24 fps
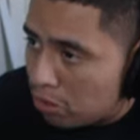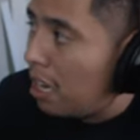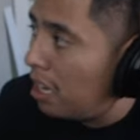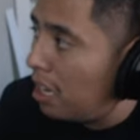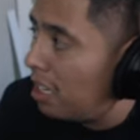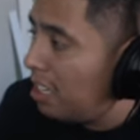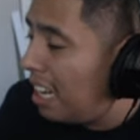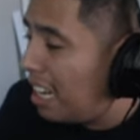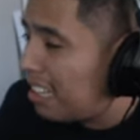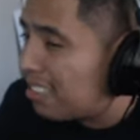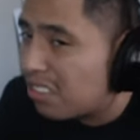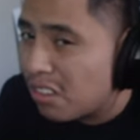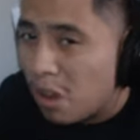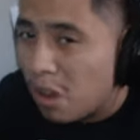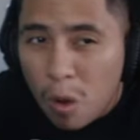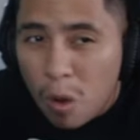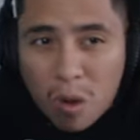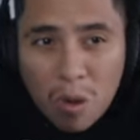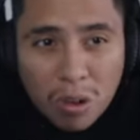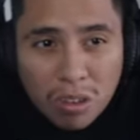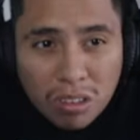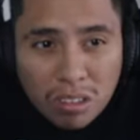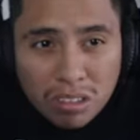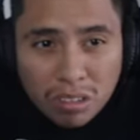I think that's
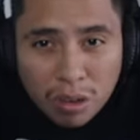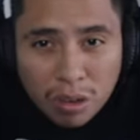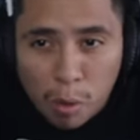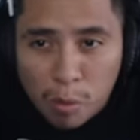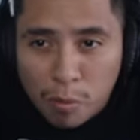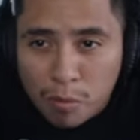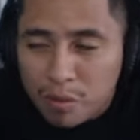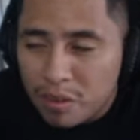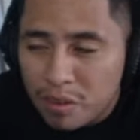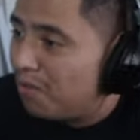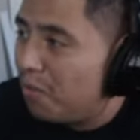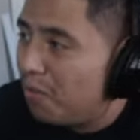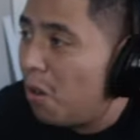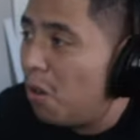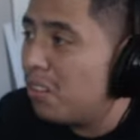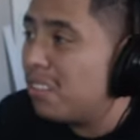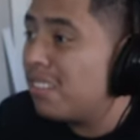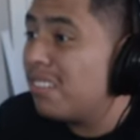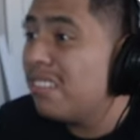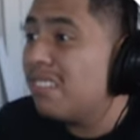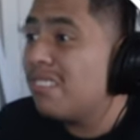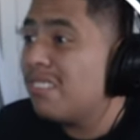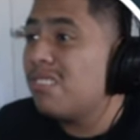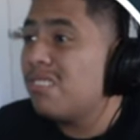Gohan's girlfriend. Bro,
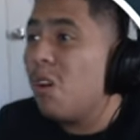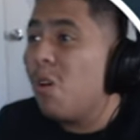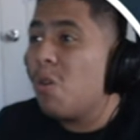this is so